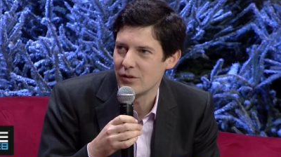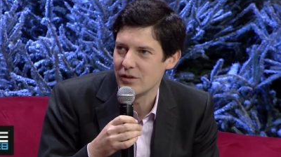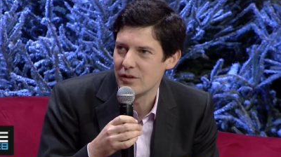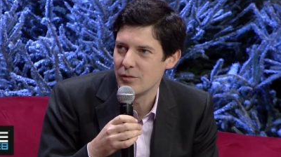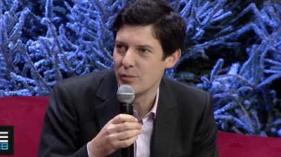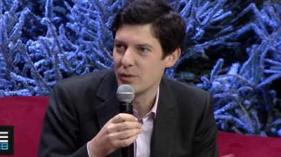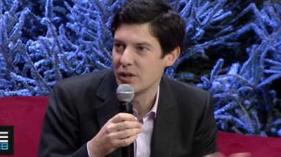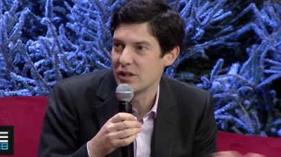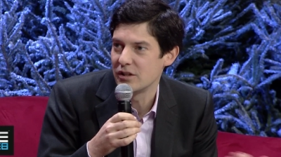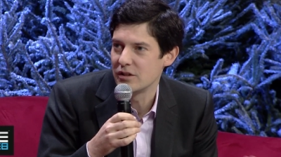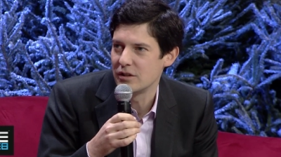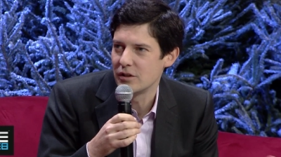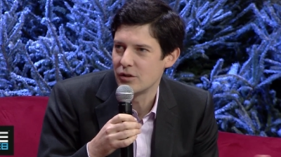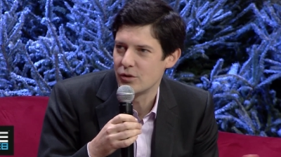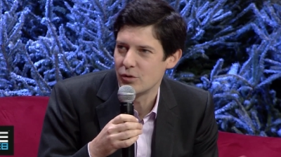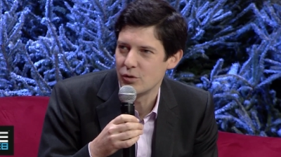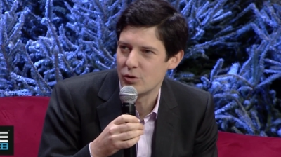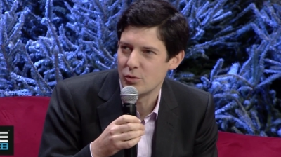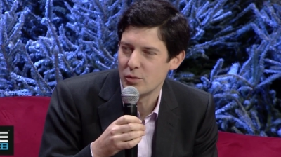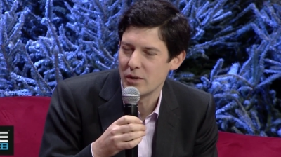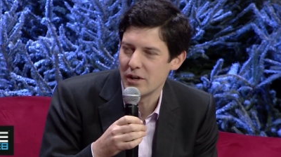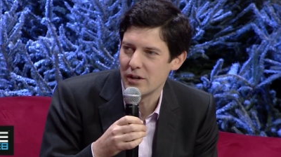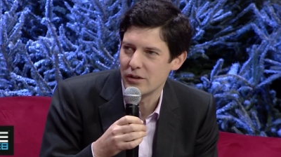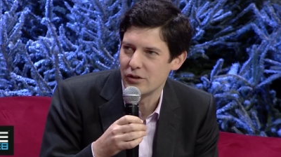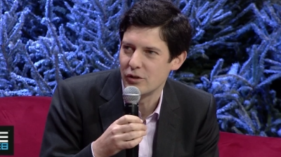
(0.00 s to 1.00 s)
or in
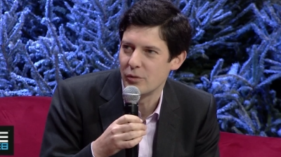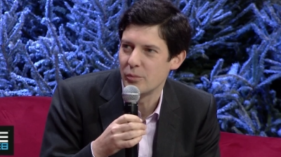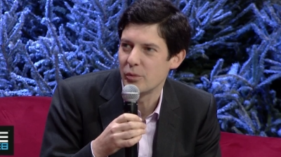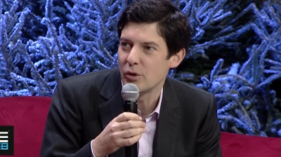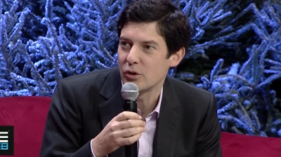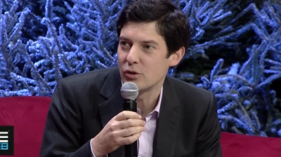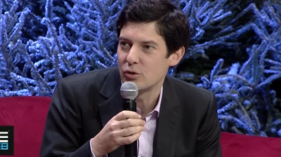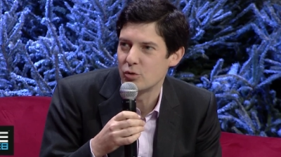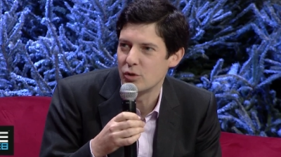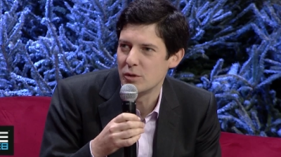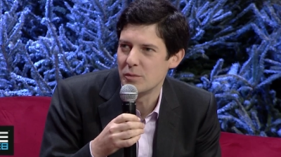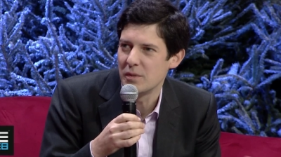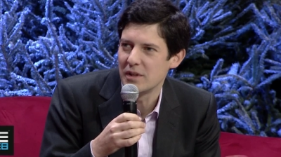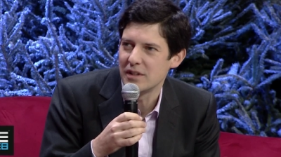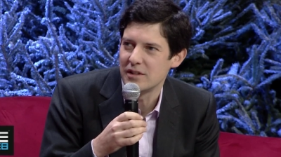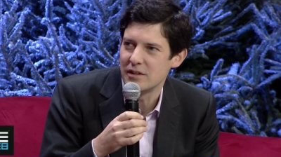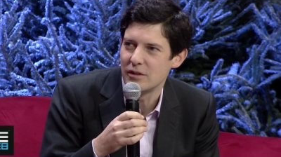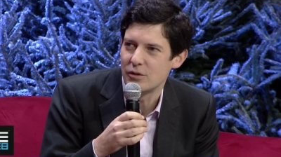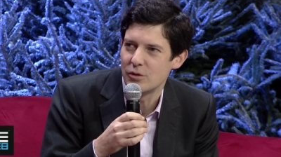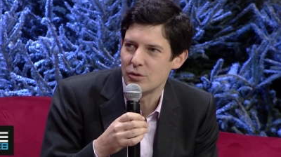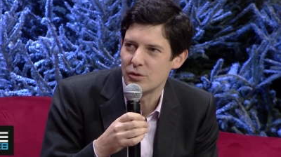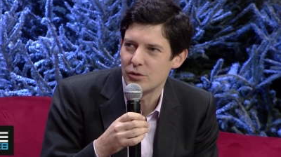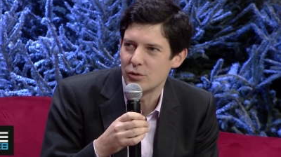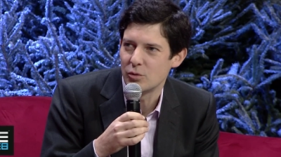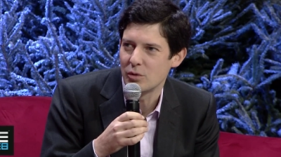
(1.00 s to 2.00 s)
Mexico. We are number two in
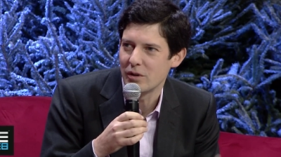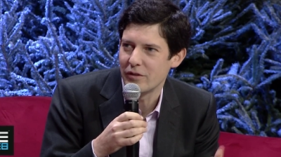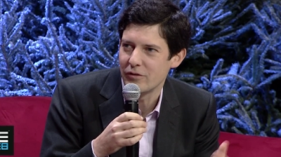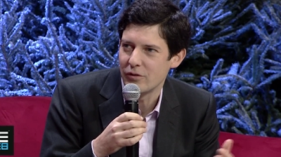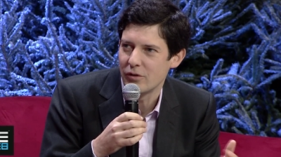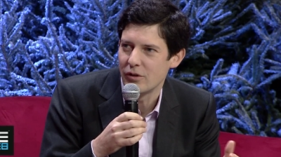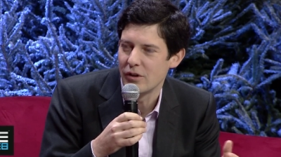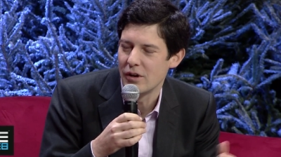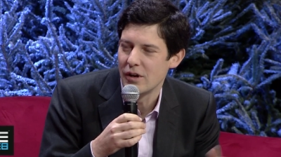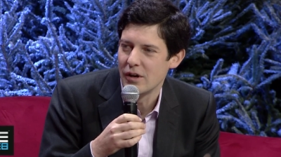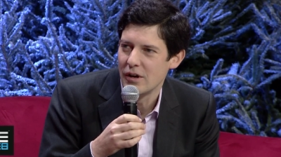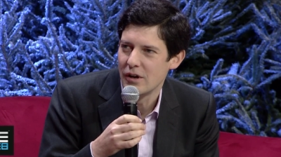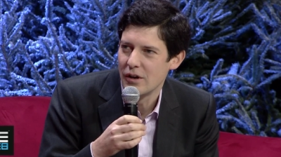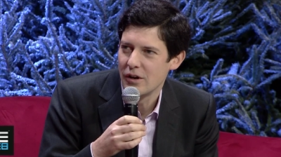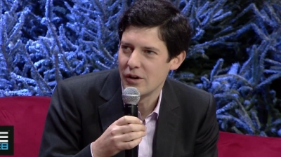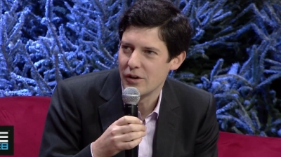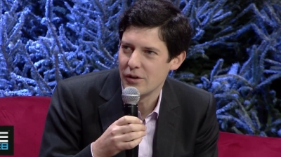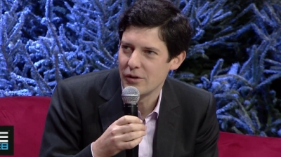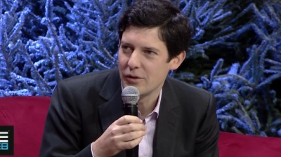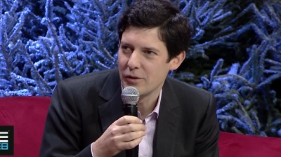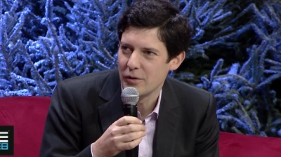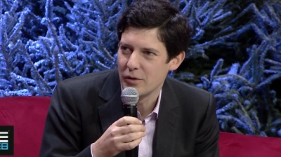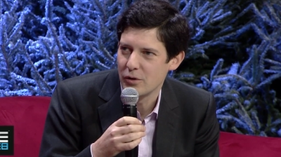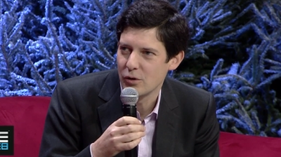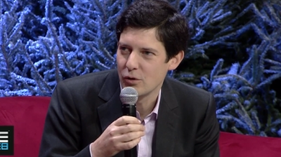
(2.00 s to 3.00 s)
Mexico, so we have
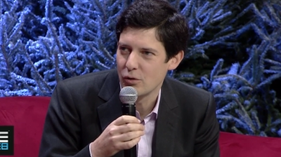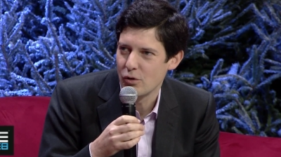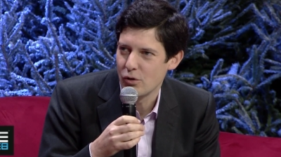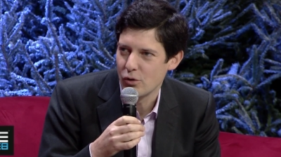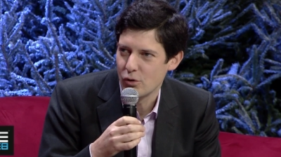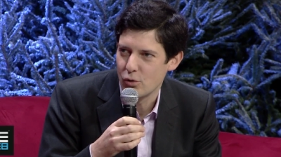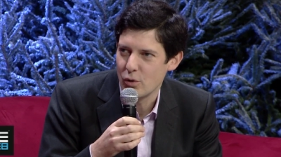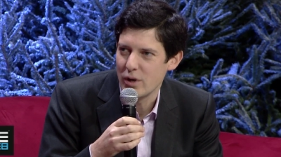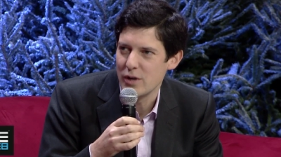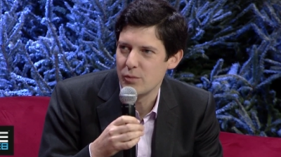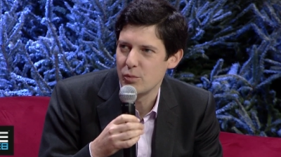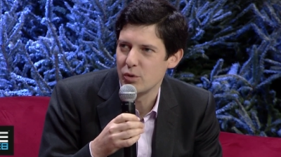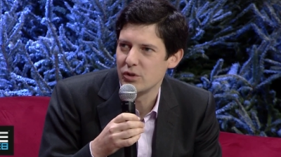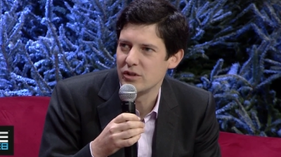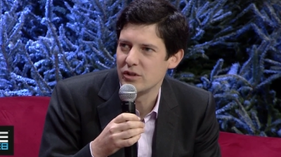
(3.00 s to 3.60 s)
a, a great